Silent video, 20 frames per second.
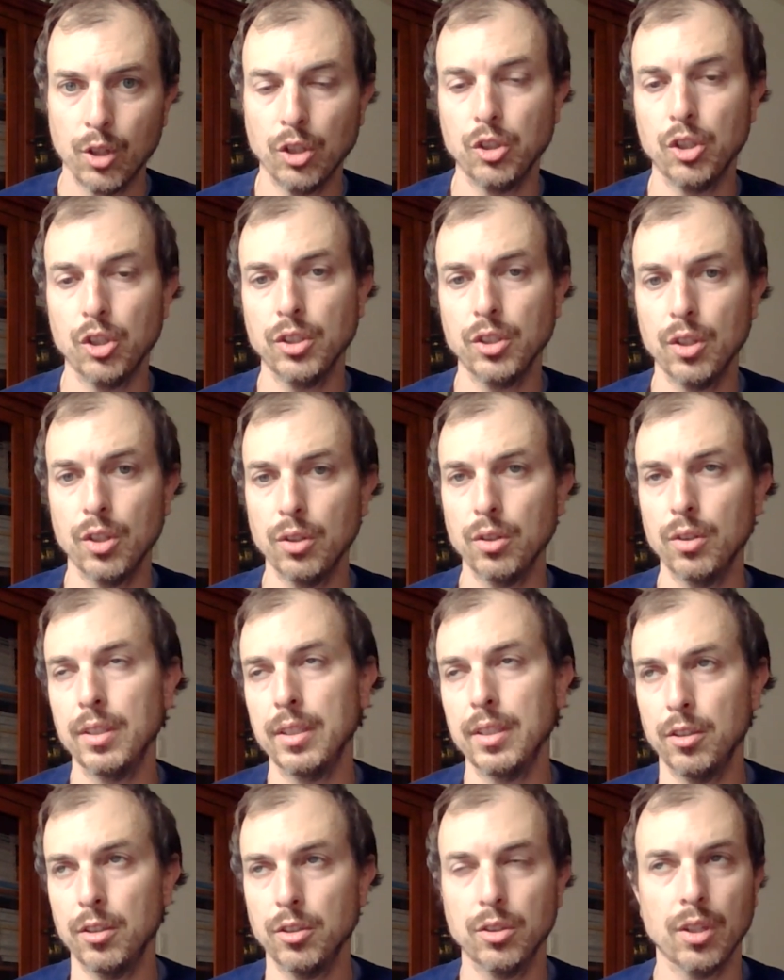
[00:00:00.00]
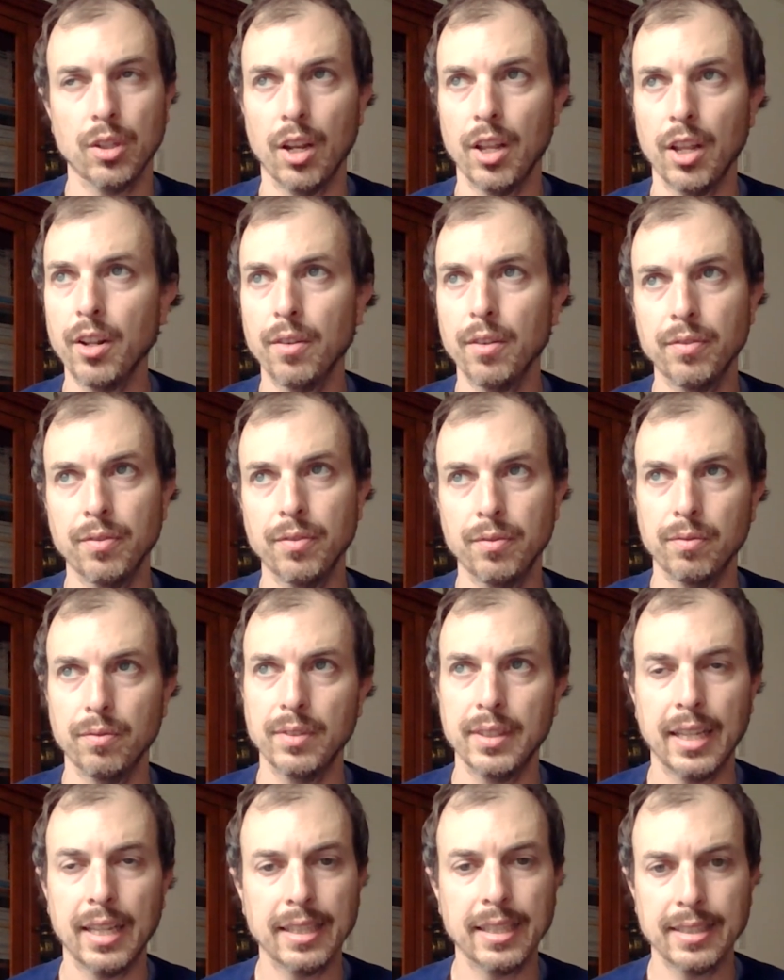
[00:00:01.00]
not just the, there's a lot of
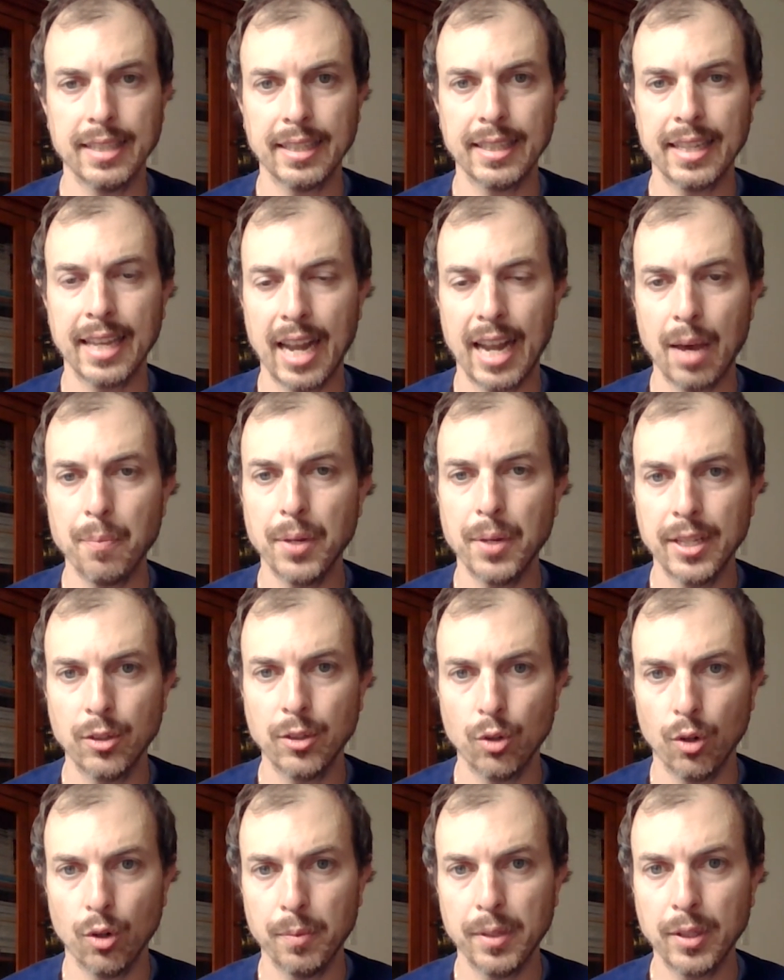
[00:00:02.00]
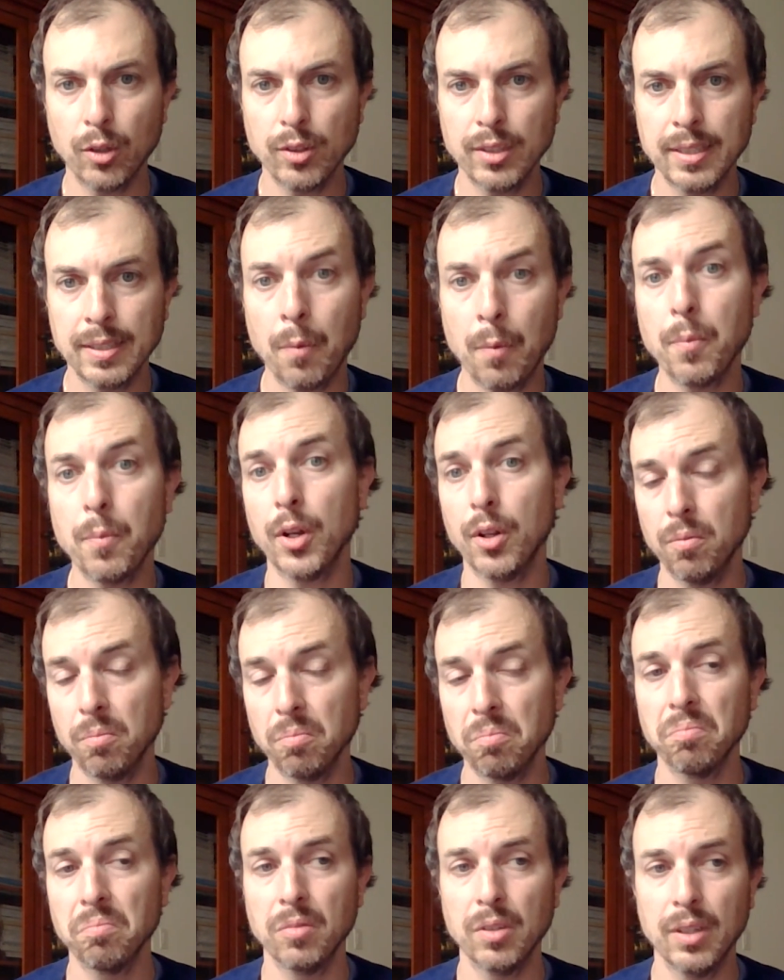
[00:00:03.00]
things that can happen into a metro system
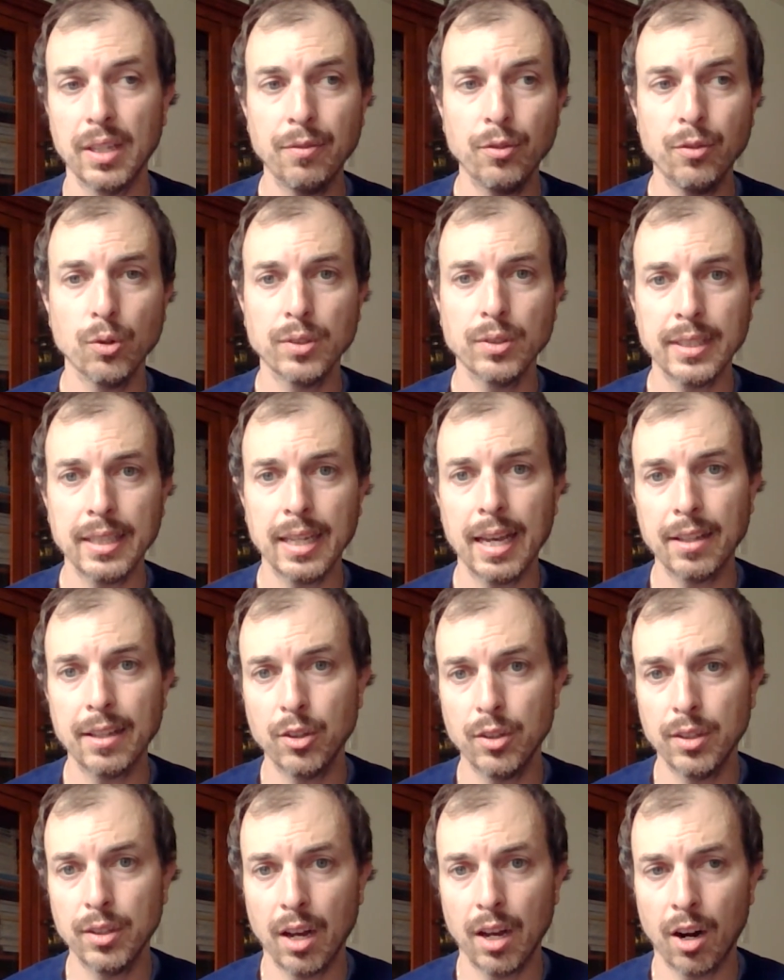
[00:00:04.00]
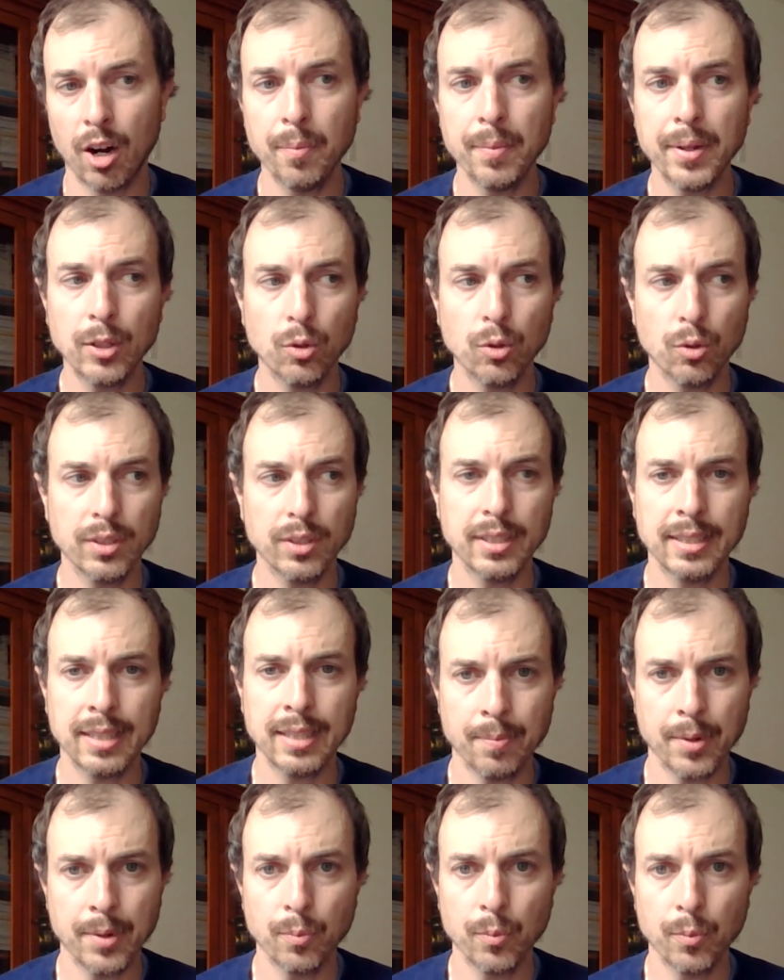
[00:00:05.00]
that if you see at our metro
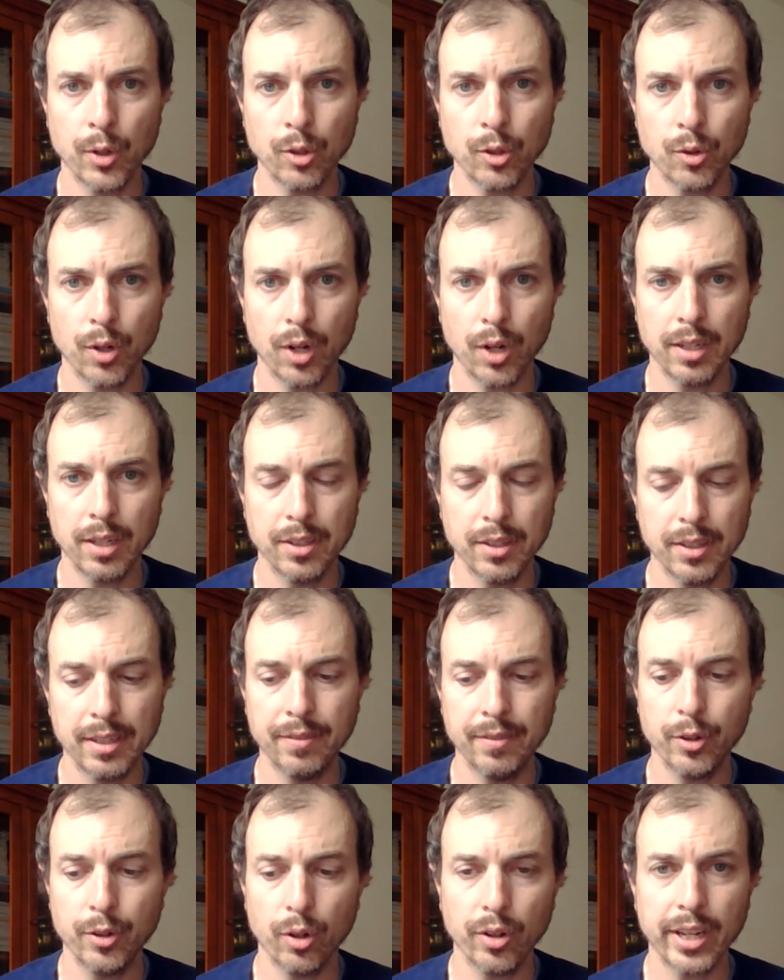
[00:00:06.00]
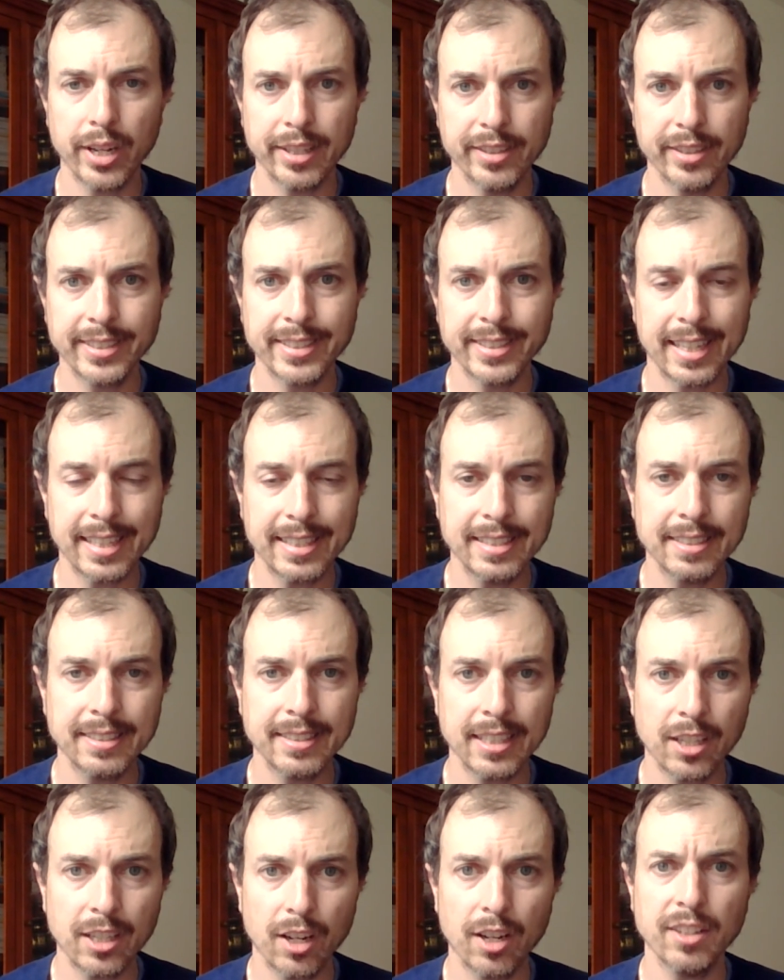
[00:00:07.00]
system in Montreal, if you look at the
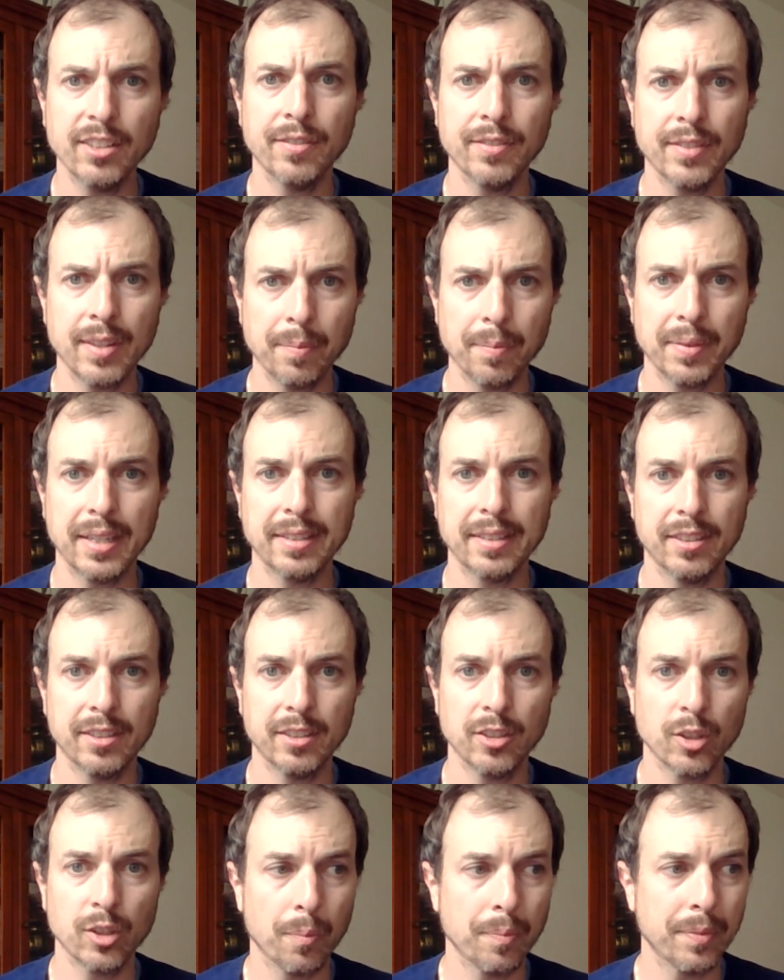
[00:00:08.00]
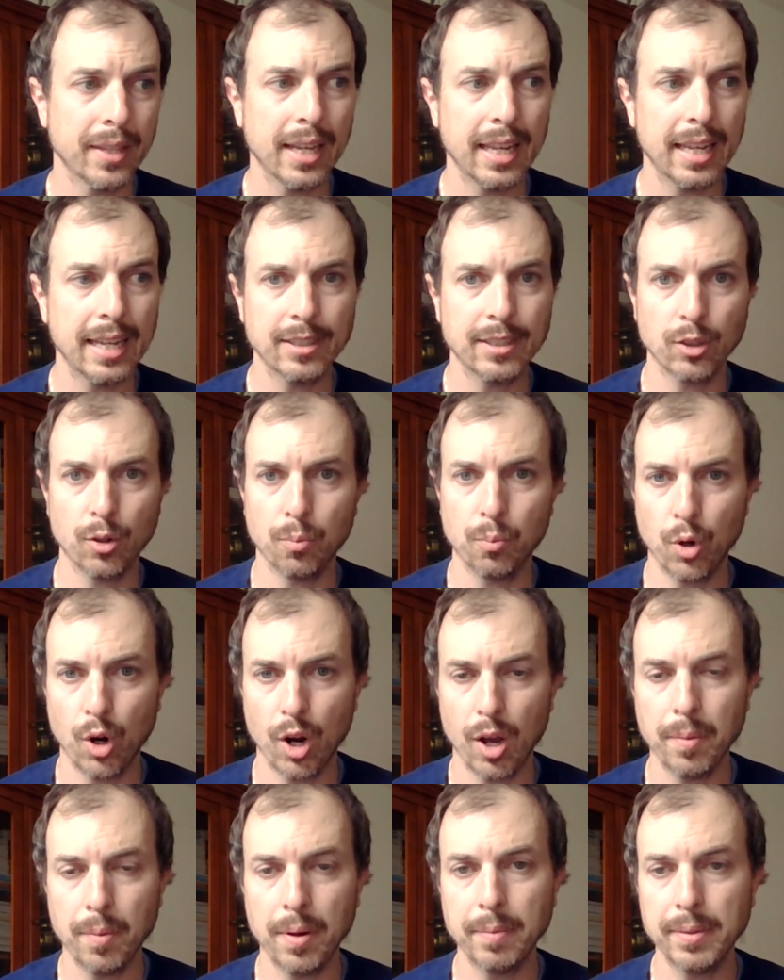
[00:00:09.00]
statistic, a lot of time that there's some delays or
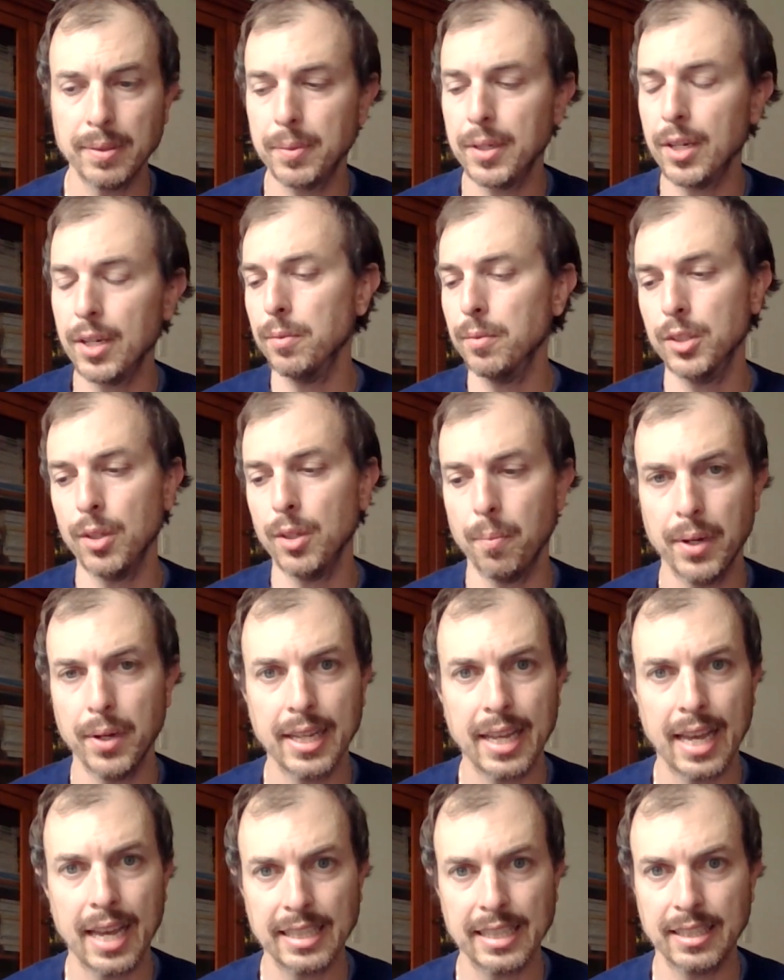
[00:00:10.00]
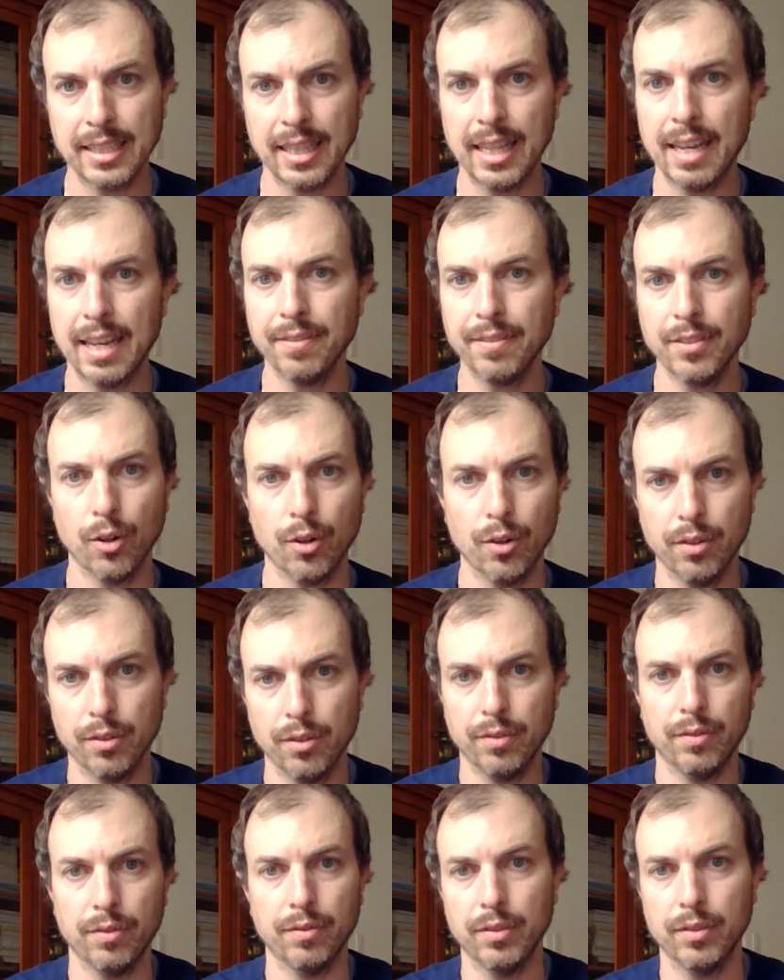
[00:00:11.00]
problems because somebody has left
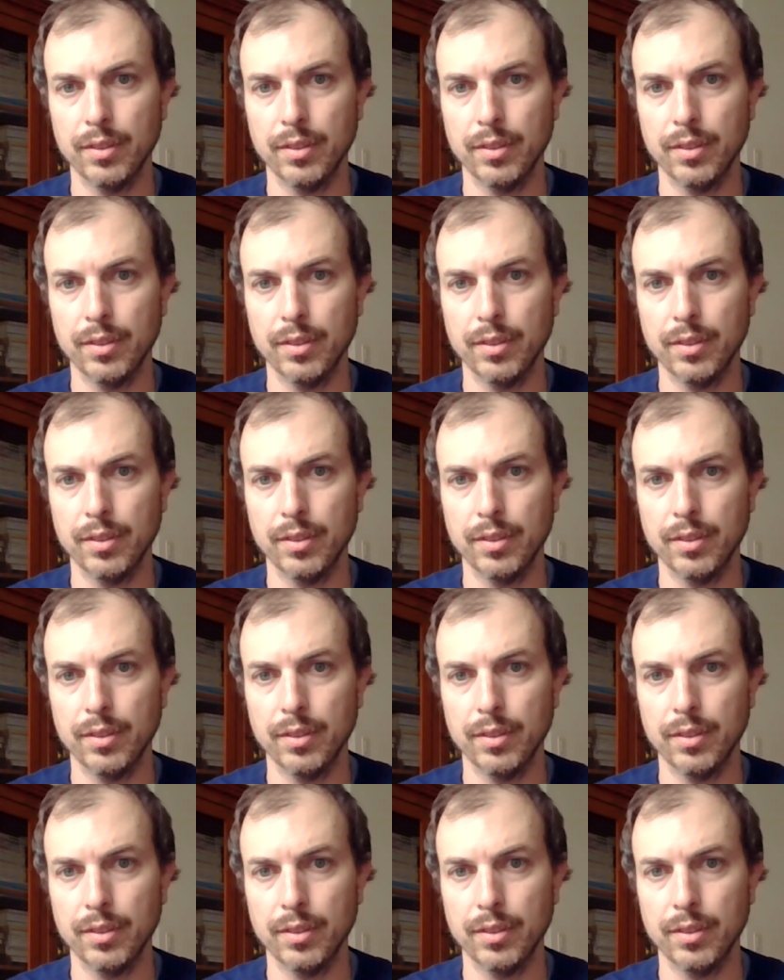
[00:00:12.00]
or